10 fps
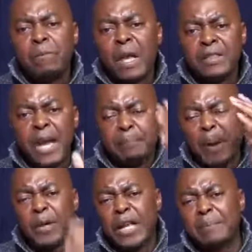There are
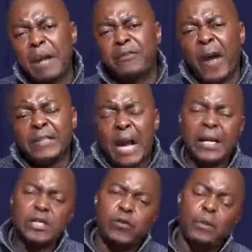people that might find
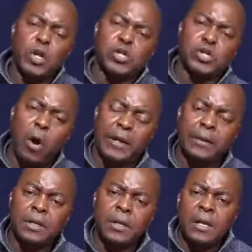courage from your story.
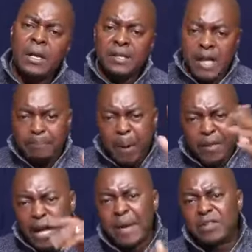There are people
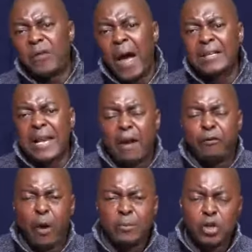that must find life
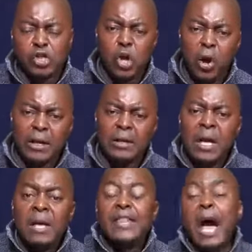from your story.
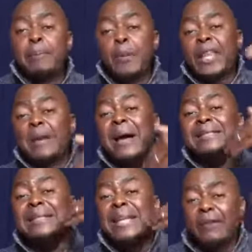There are people that
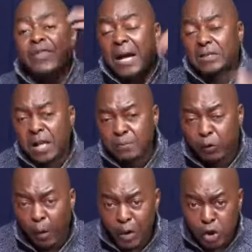must live their dreams
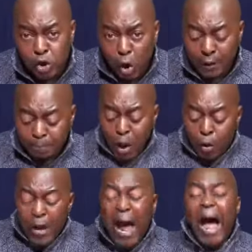from your story.
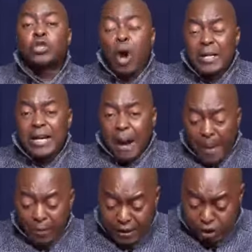We are talking
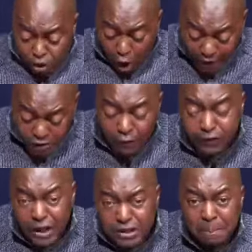about the stories of
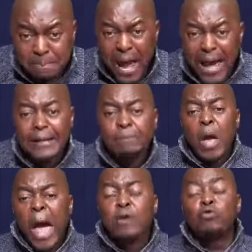these men
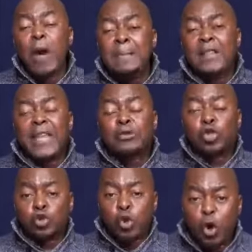and women that
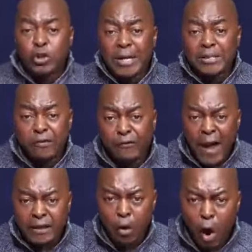stood and
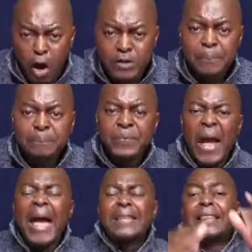defied the odds.
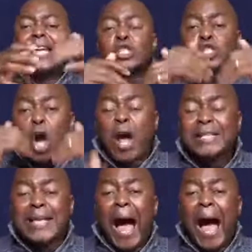And these stories are